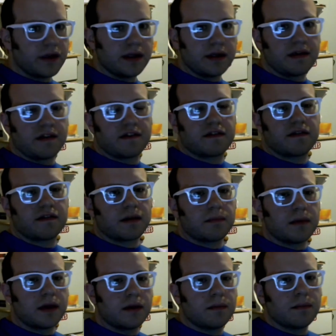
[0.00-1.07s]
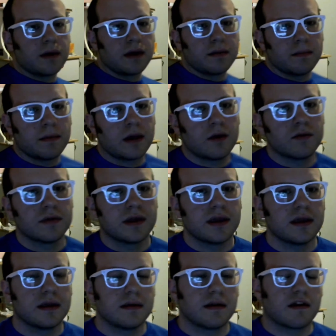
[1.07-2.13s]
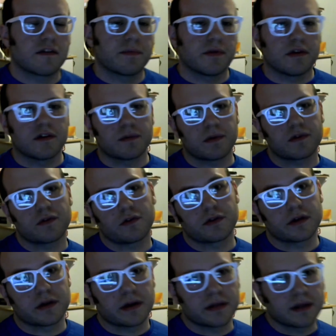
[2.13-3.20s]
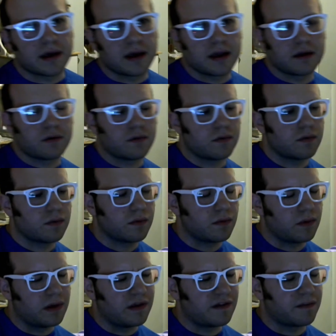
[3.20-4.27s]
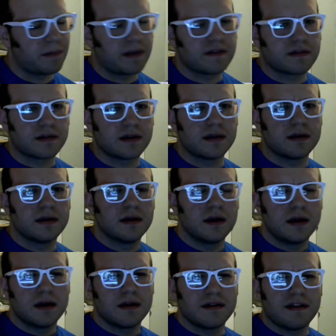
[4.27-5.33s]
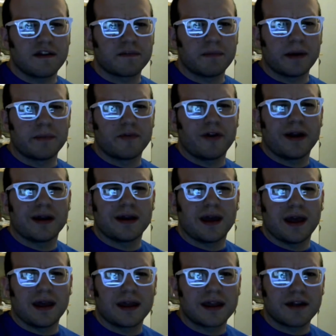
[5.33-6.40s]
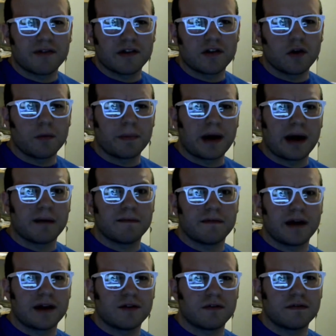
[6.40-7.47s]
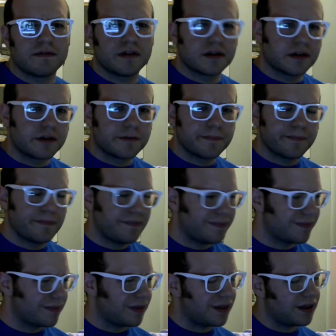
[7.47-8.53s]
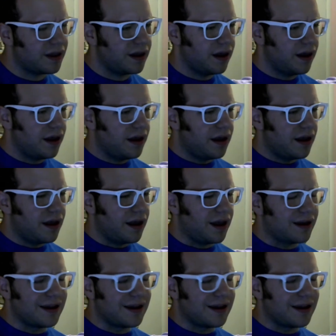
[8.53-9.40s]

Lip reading: this, like my only experience with Sword Art Online was basically dismembering a Kirito Pop vinyl figure. And